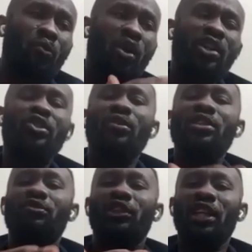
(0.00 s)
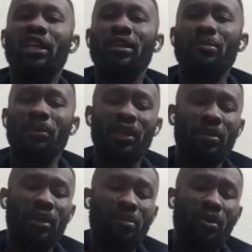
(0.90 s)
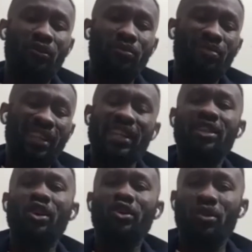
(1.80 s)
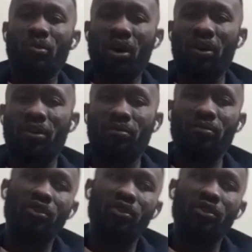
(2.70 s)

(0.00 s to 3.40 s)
what is your reason for taking him off? Is he not doing well?